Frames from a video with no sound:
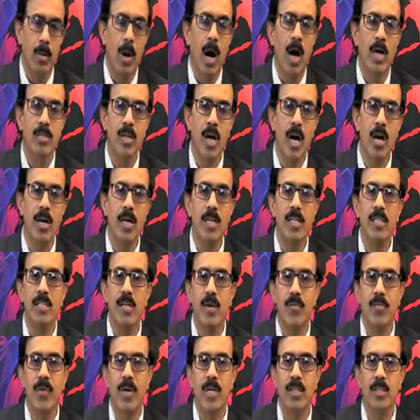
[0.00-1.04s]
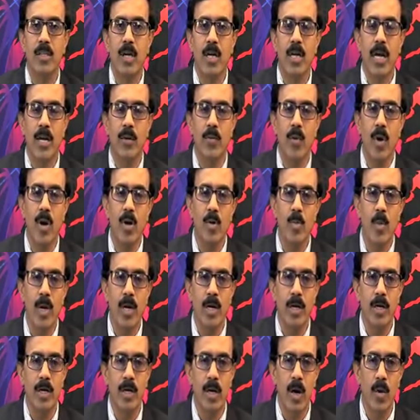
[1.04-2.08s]
hazardous effects on
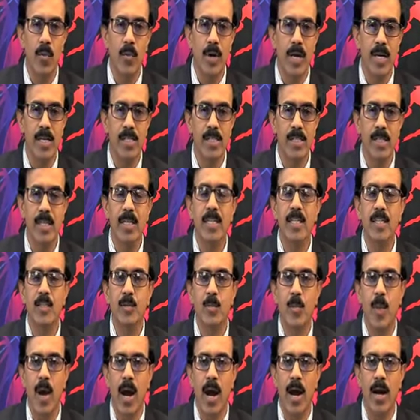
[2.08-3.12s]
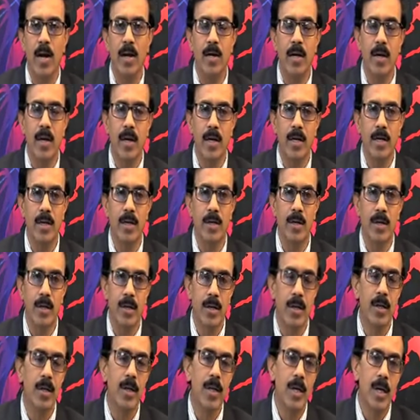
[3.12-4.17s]
environment, nowadays it is banned, and
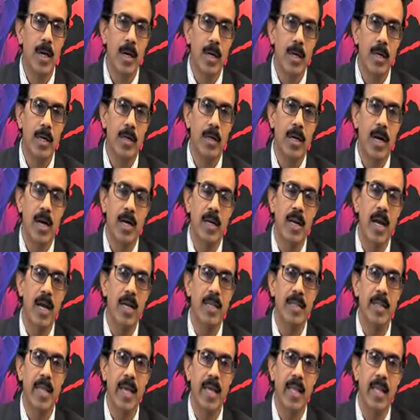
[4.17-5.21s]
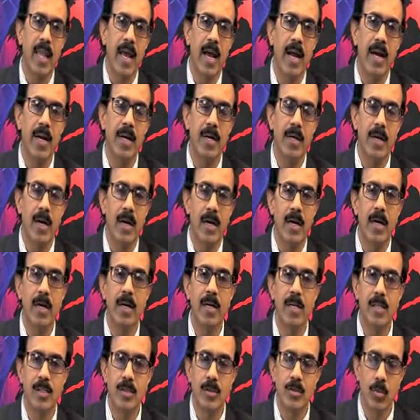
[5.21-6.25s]
tetraethyl lead
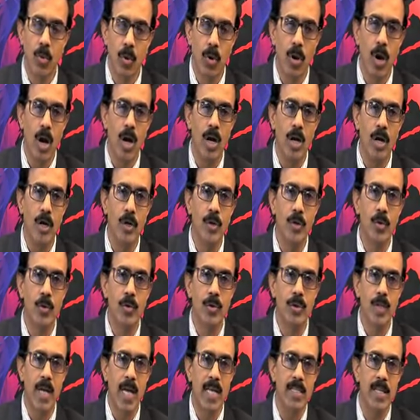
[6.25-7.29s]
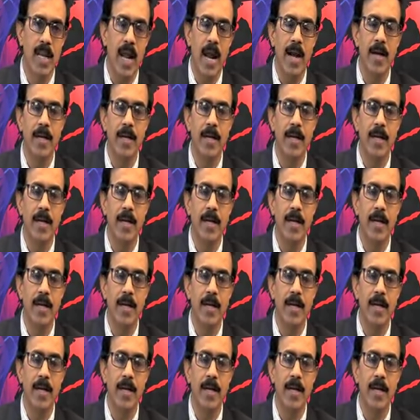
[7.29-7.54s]
is no longer used as an